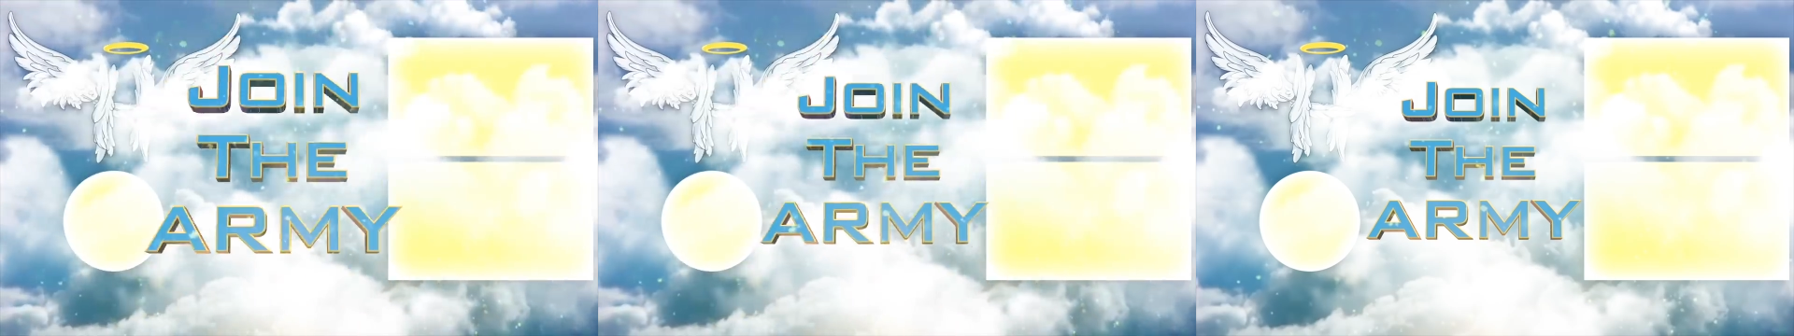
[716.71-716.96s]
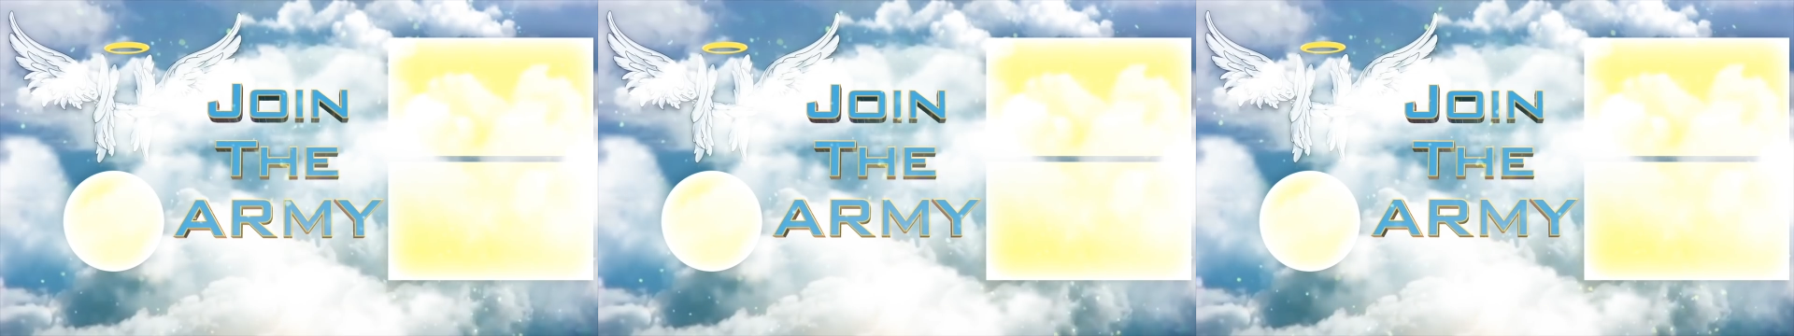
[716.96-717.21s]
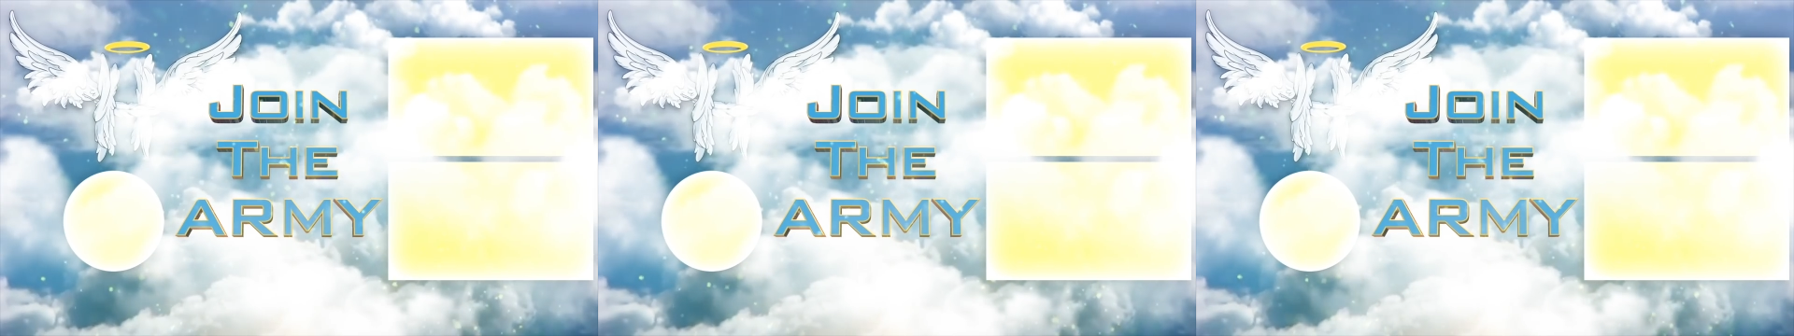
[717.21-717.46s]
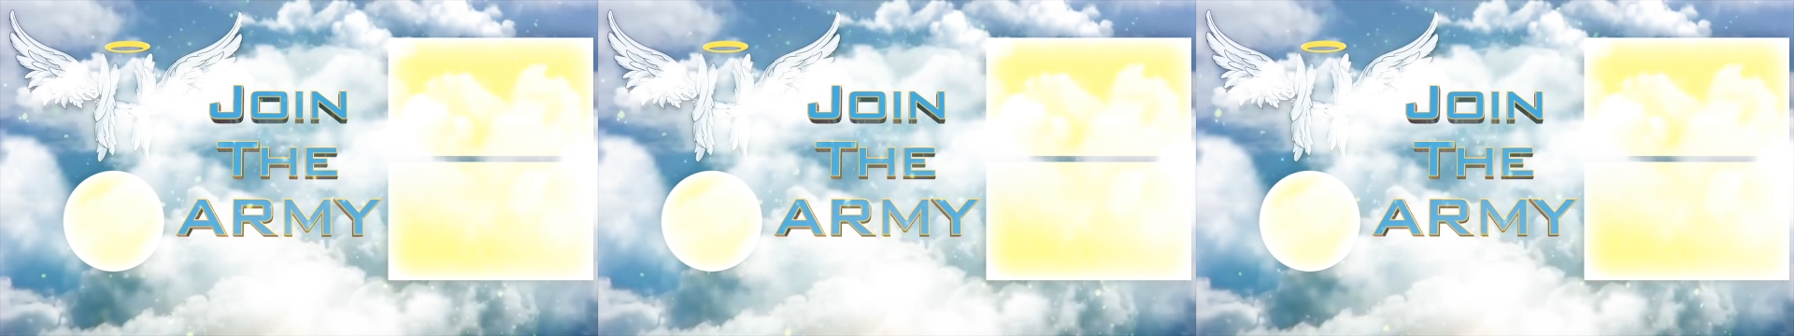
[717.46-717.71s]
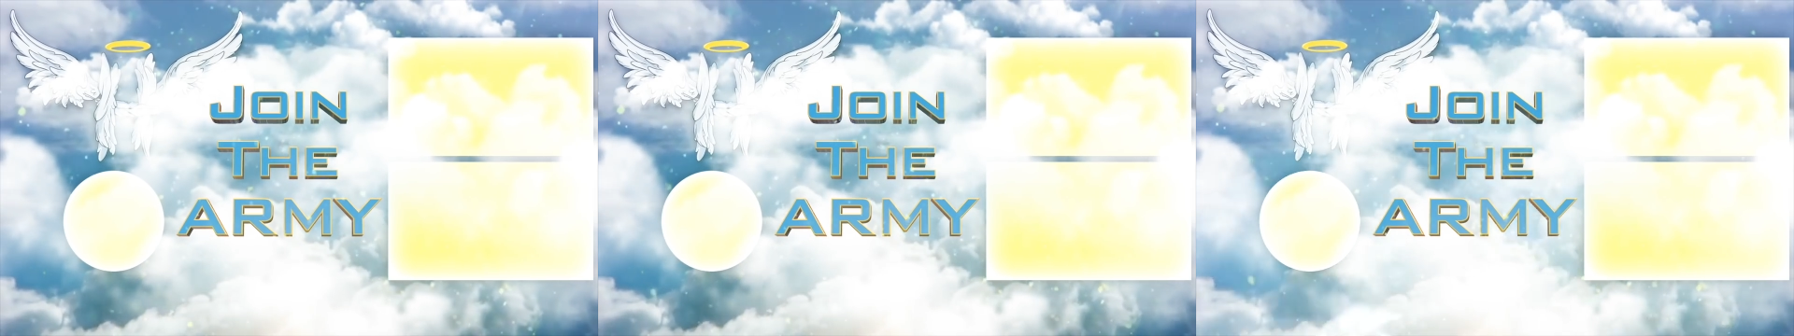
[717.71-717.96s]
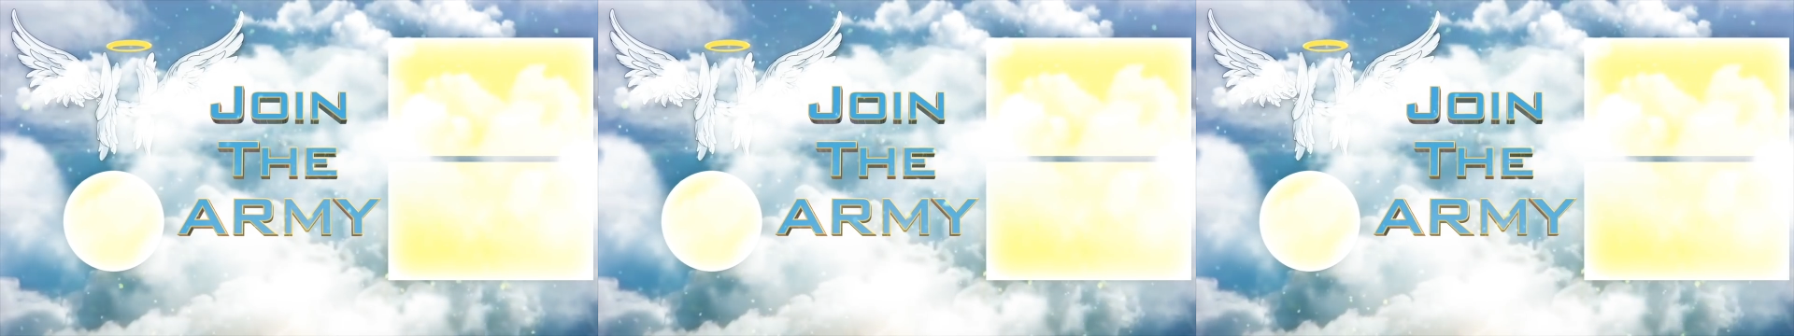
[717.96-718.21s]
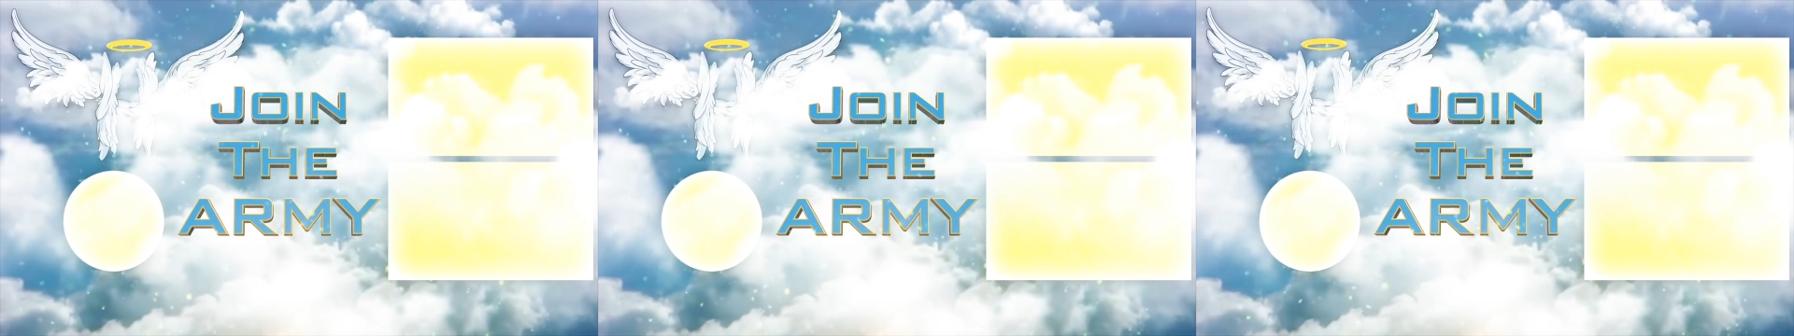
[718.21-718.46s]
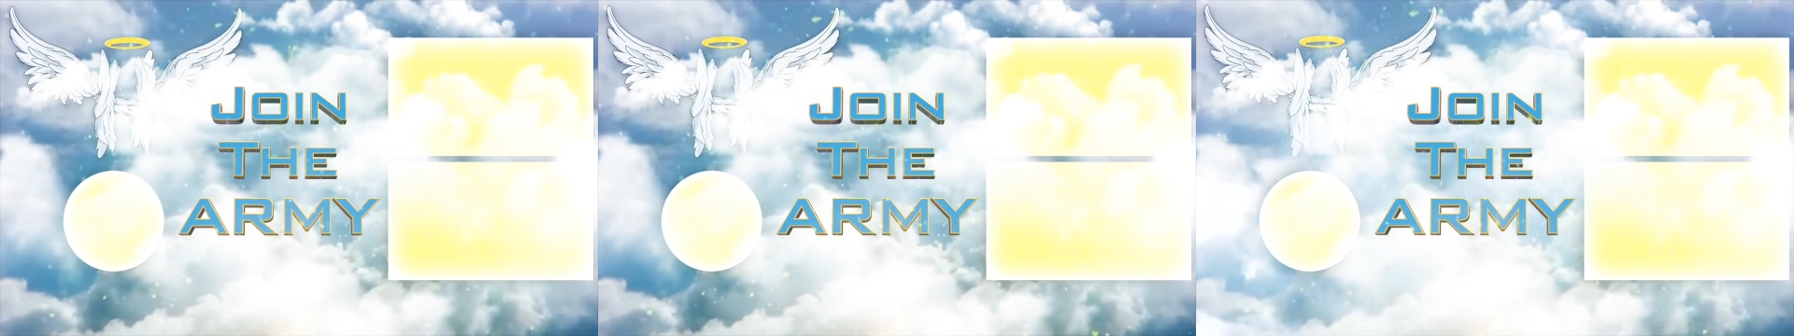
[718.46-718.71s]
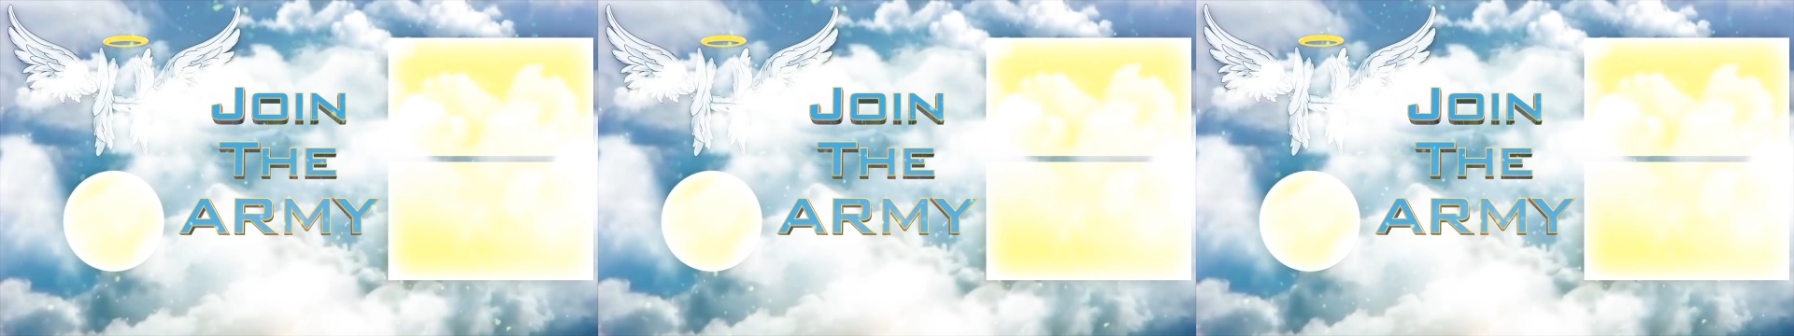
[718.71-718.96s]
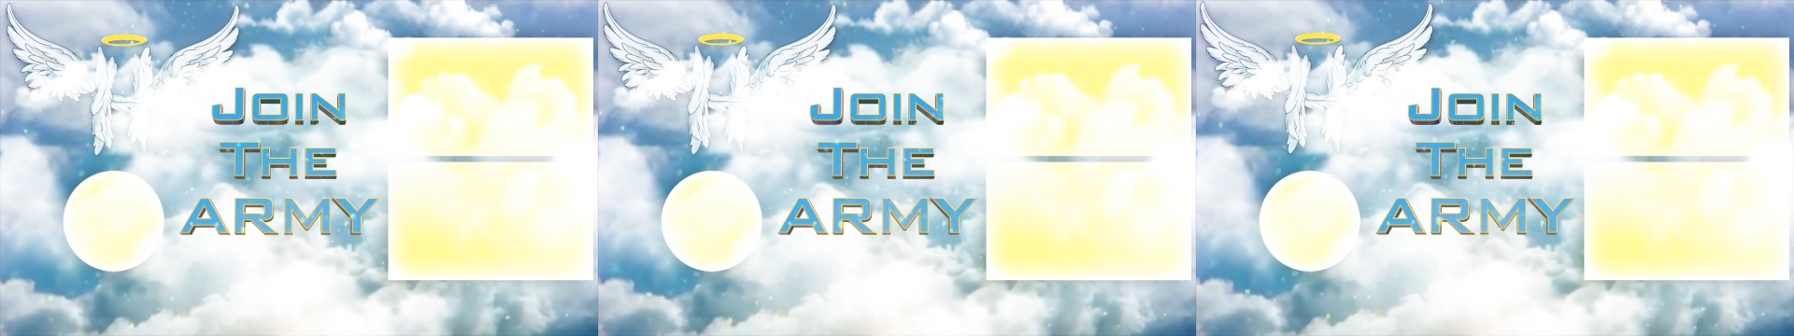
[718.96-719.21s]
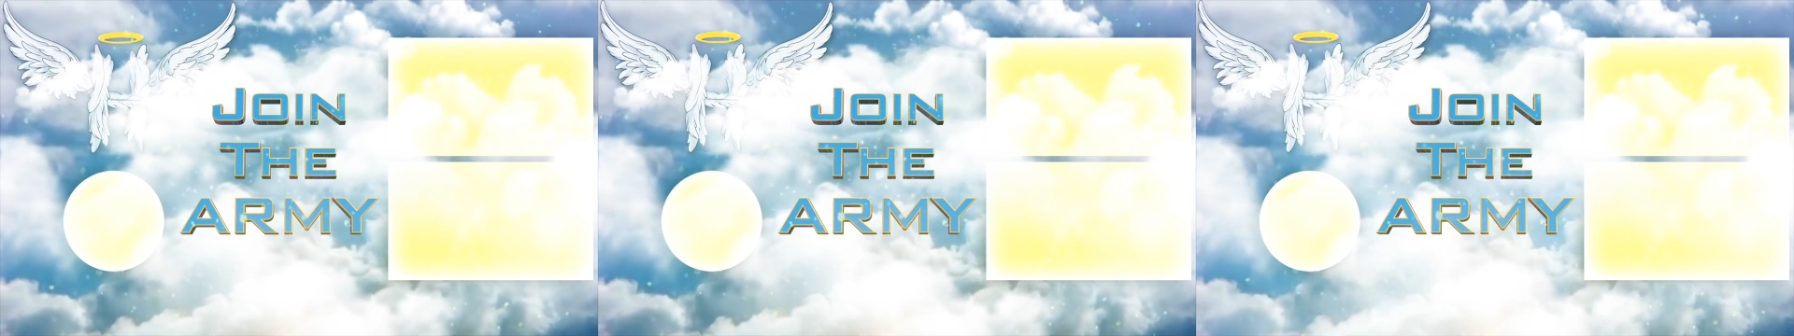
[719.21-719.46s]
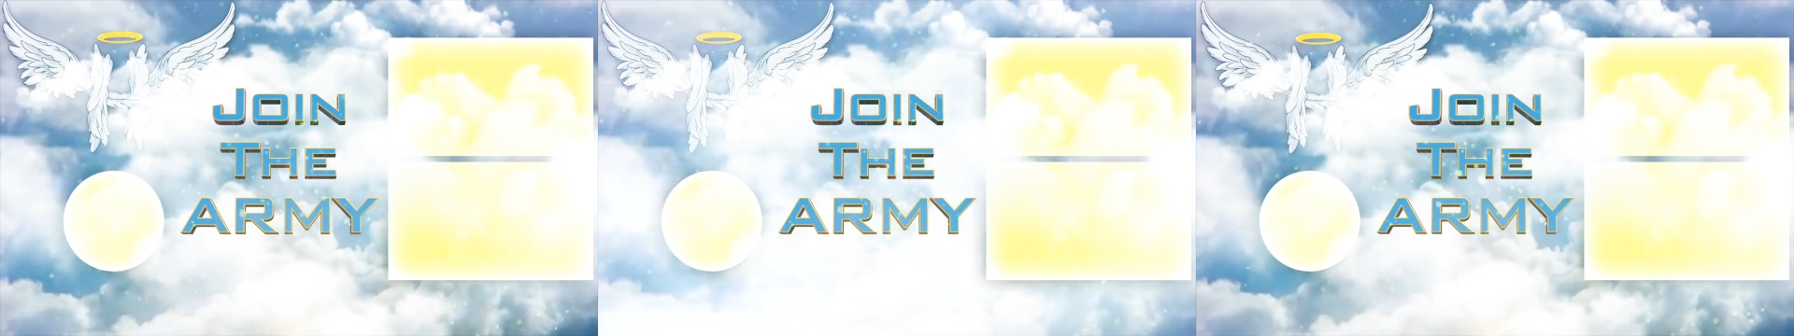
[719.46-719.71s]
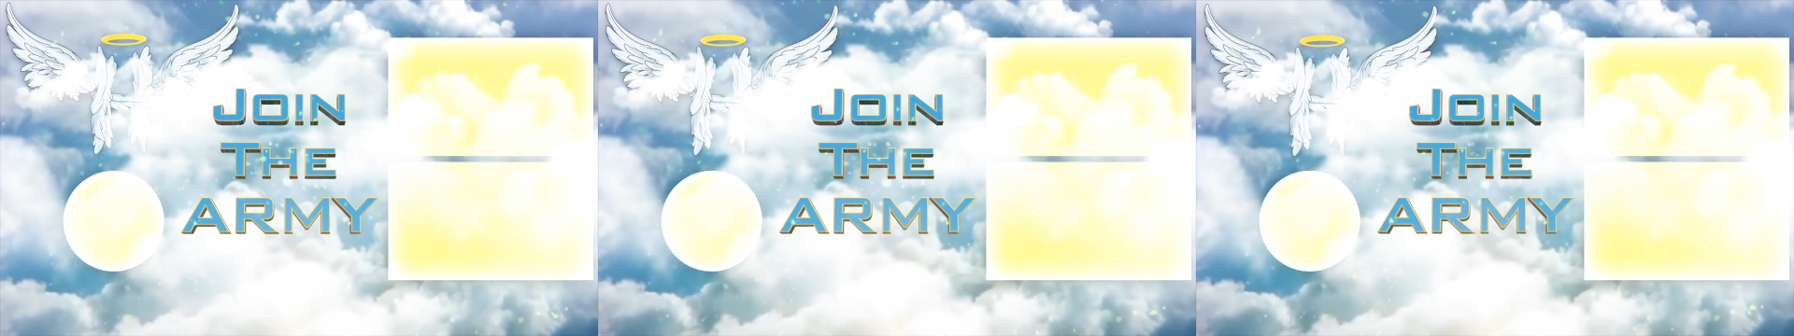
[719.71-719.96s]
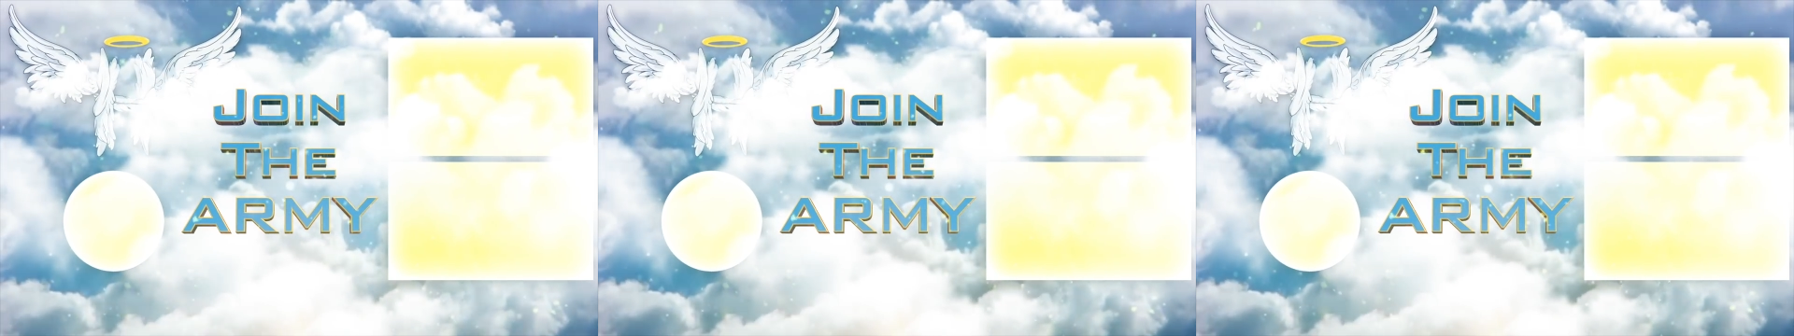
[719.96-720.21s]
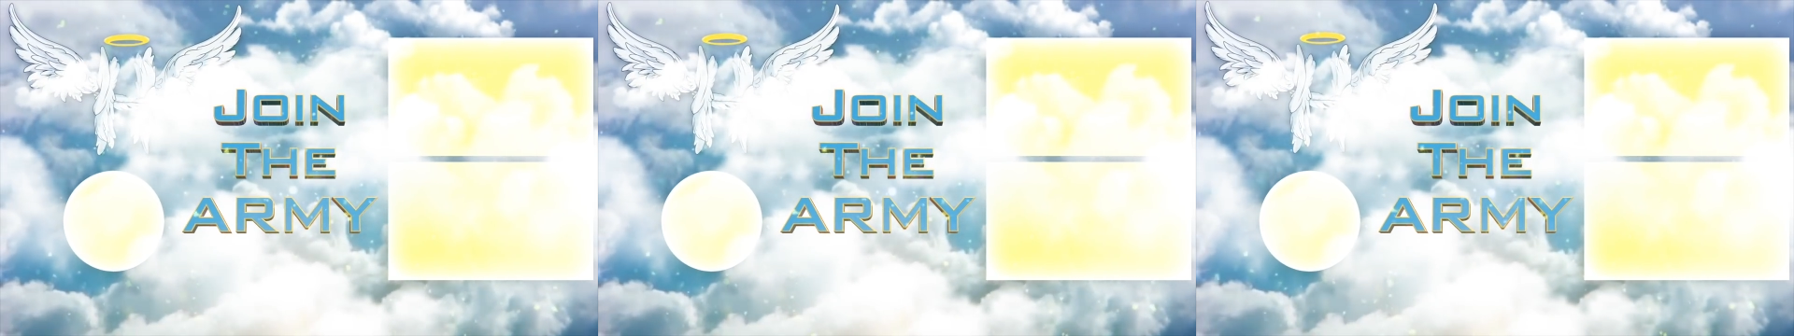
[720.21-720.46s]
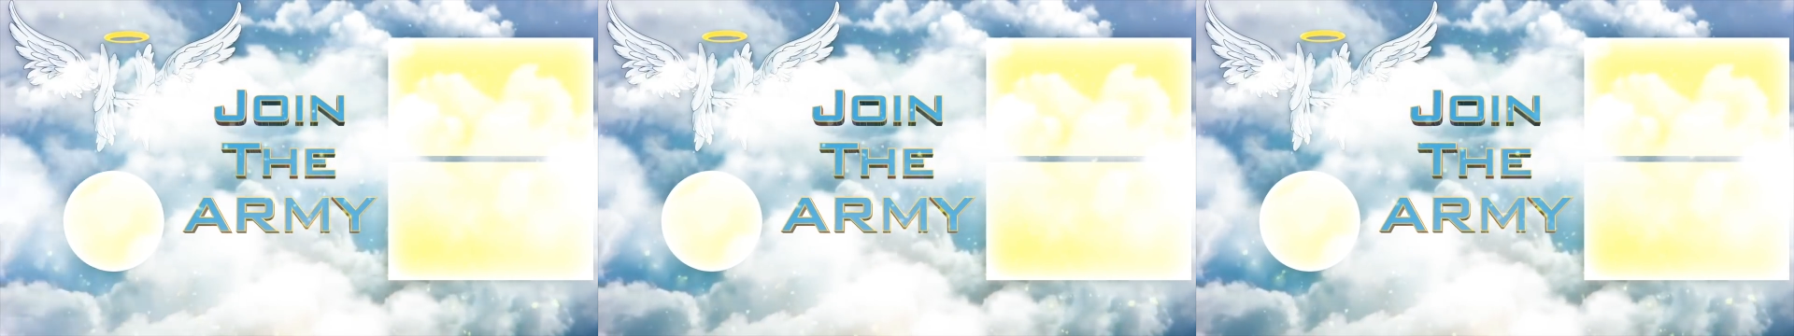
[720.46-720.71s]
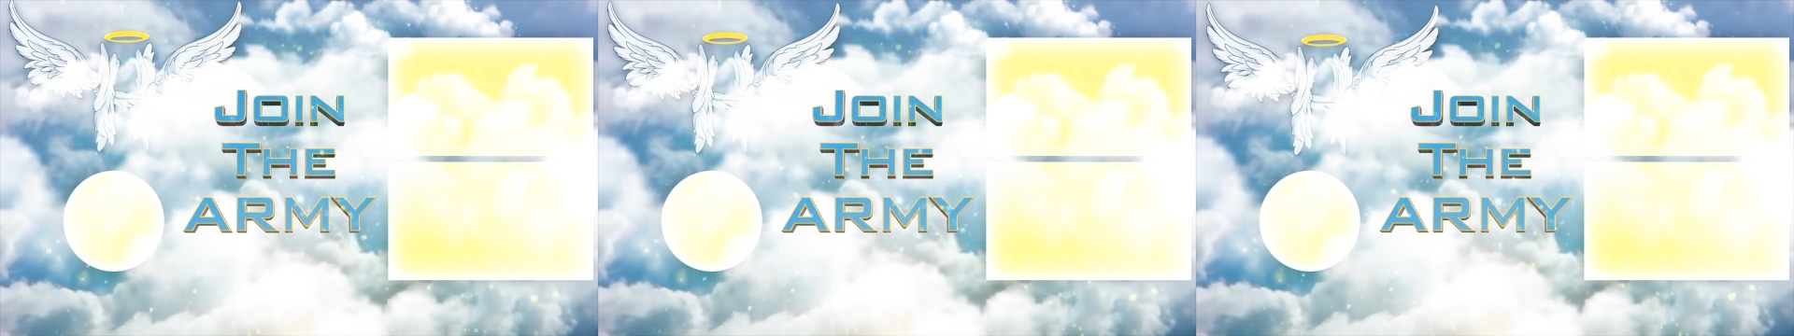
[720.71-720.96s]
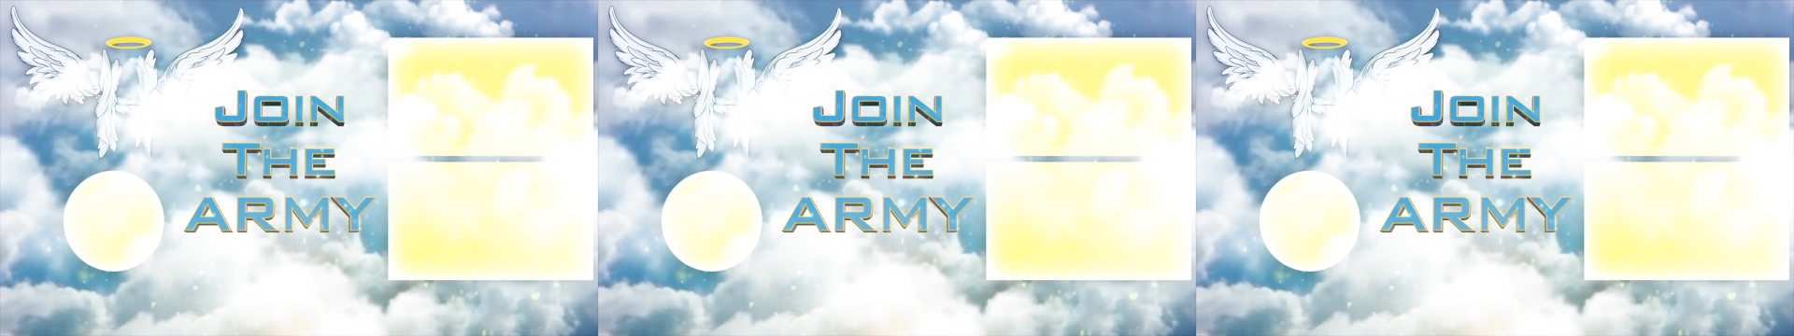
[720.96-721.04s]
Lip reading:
[unreadable: no face in view]